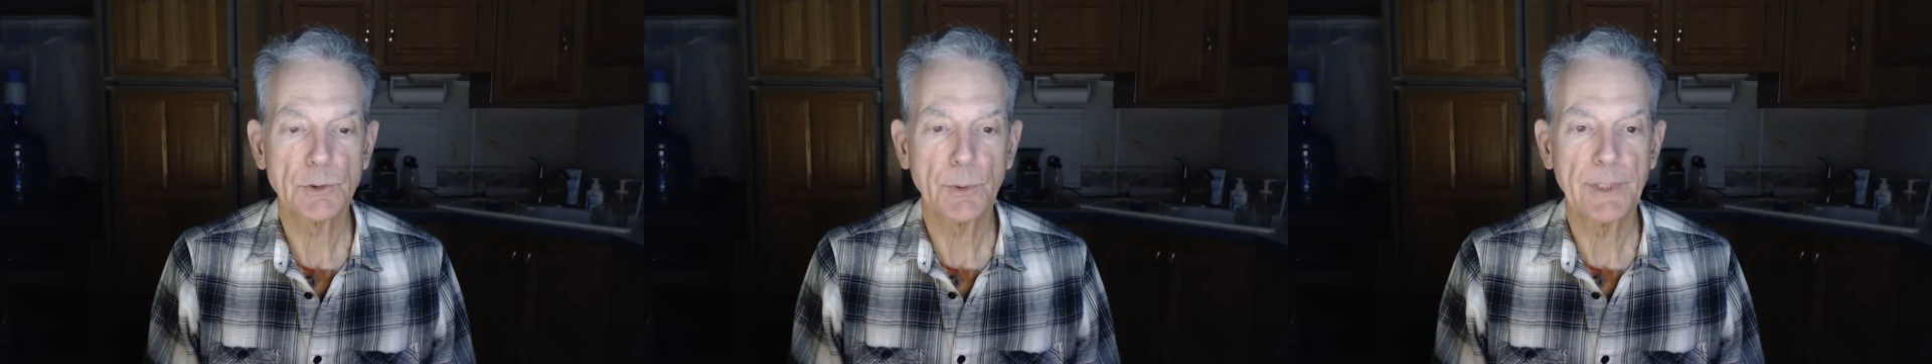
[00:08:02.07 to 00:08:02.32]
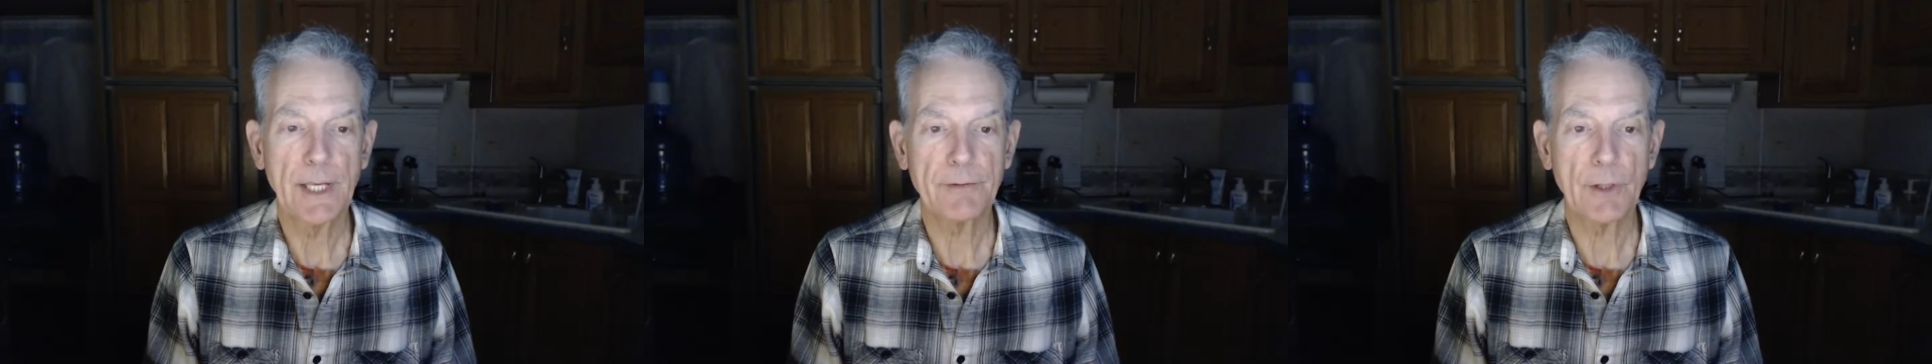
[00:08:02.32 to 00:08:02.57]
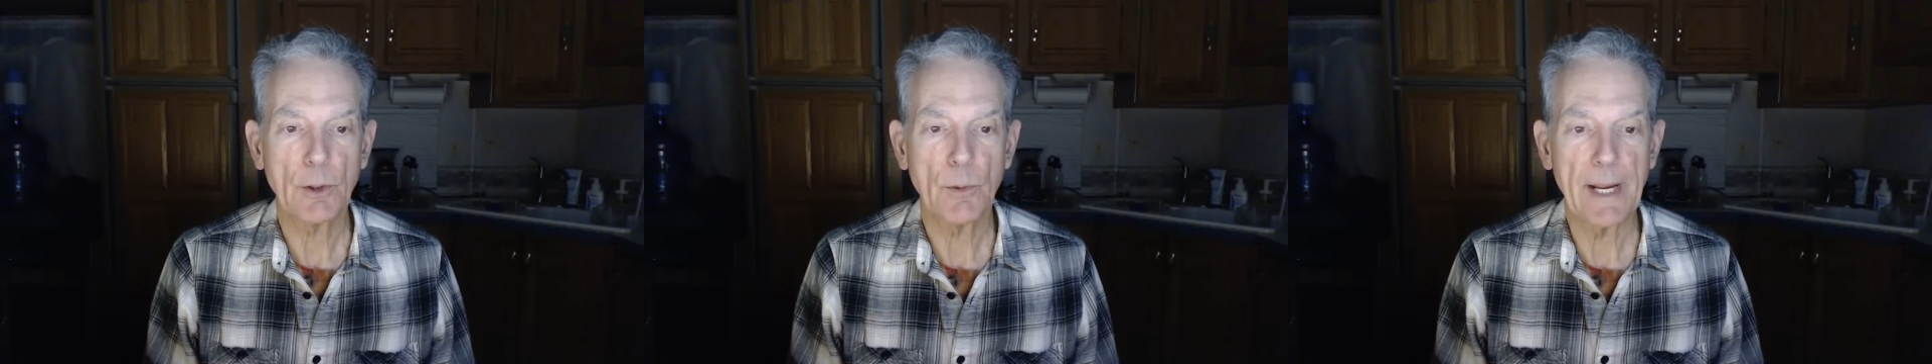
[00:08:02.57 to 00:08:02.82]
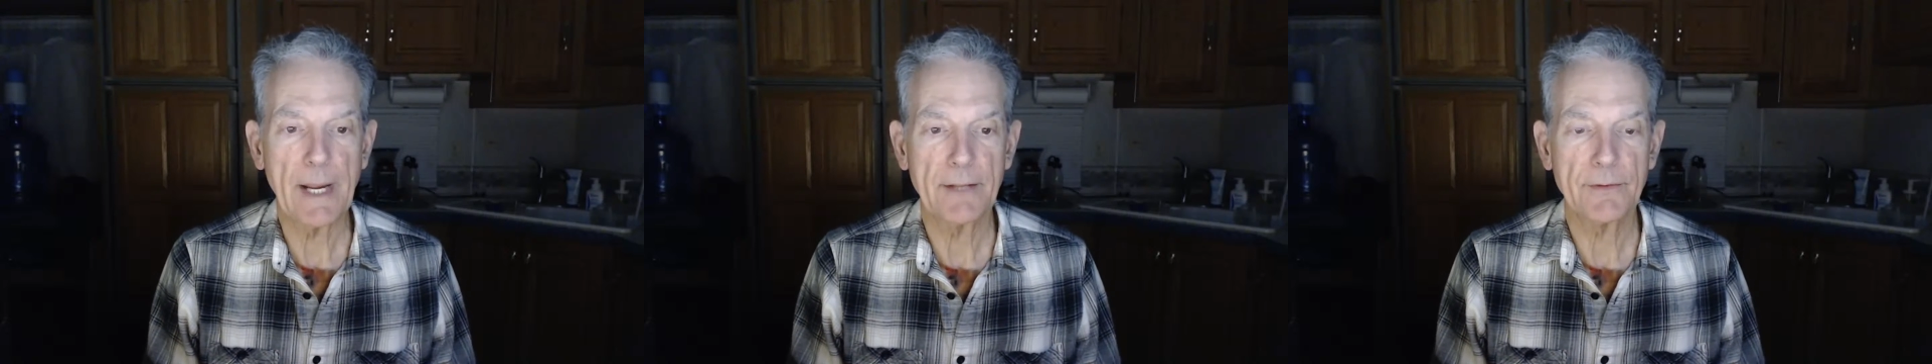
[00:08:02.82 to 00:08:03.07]
we got the
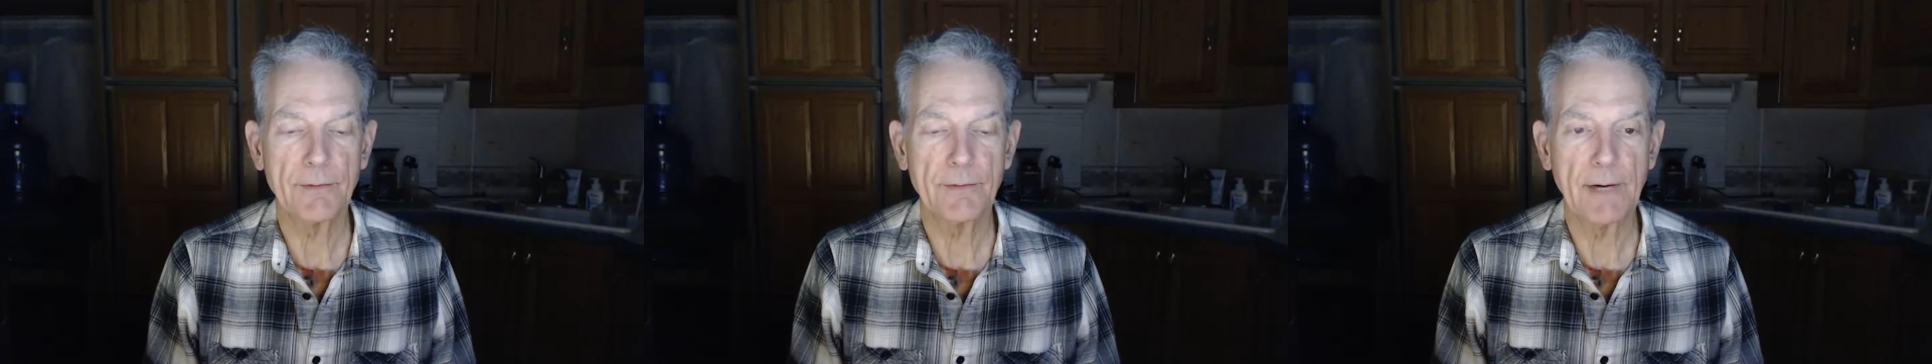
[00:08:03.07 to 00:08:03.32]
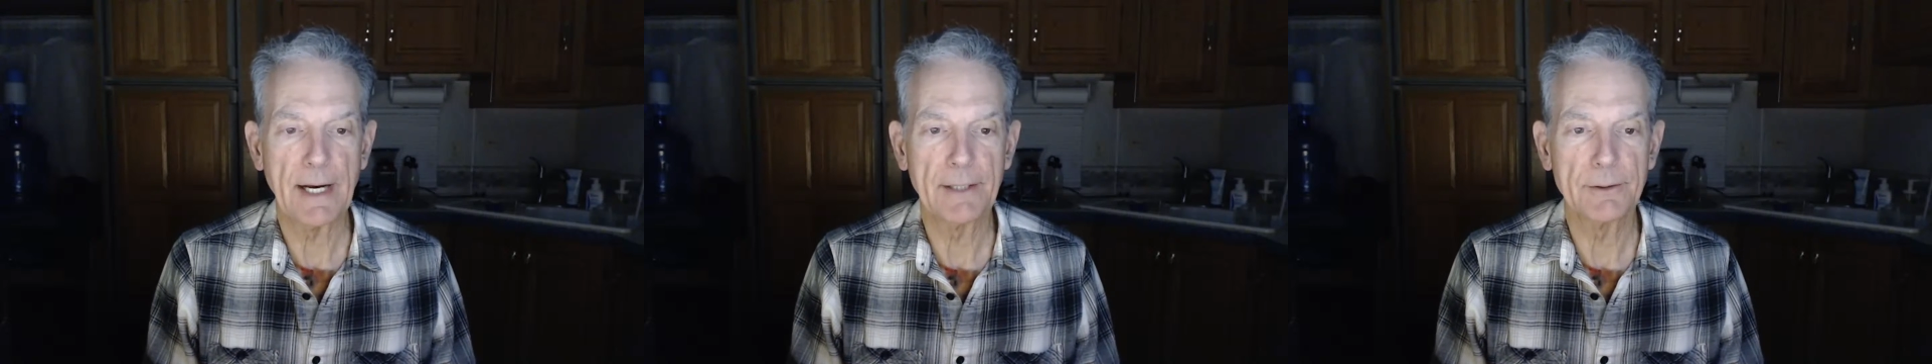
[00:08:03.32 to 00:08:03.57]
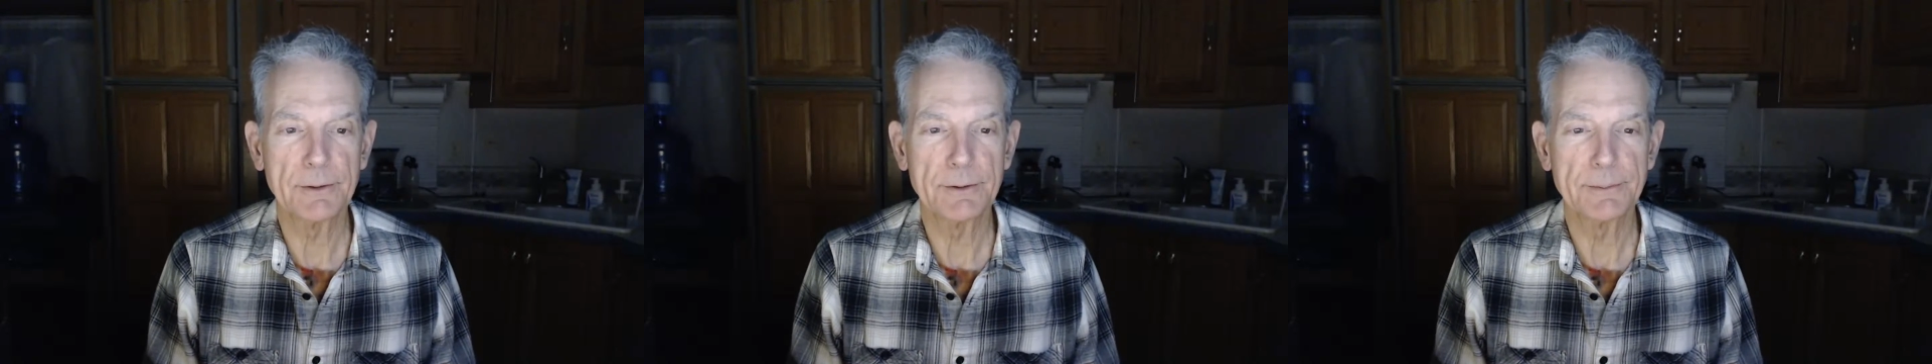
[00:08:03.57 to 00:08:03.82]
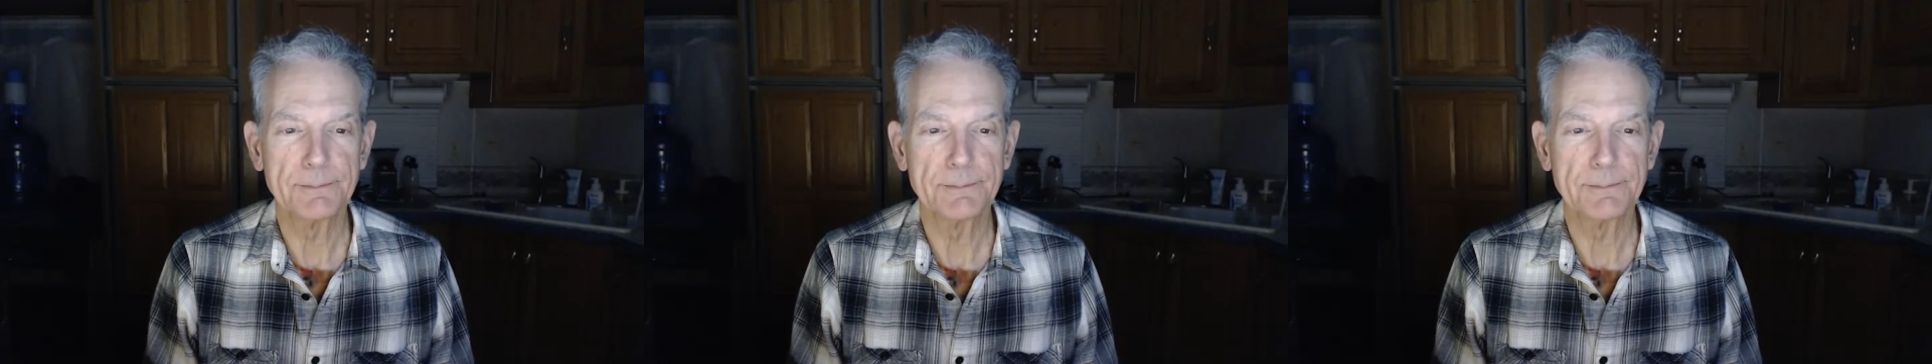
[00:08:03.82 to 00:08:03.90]
grants filed.